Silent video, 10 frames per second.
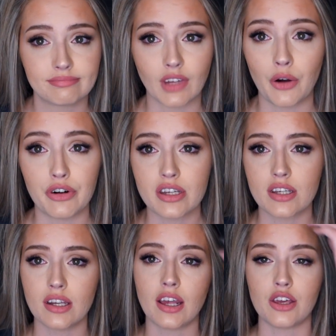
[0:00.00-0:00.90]
a
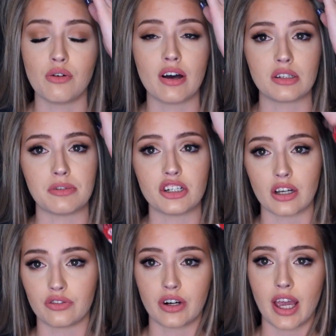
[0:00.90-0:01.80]
reason you have to be
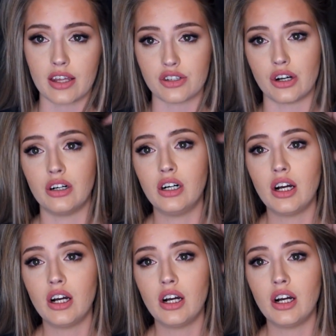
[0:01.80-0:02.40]
checked for cancer.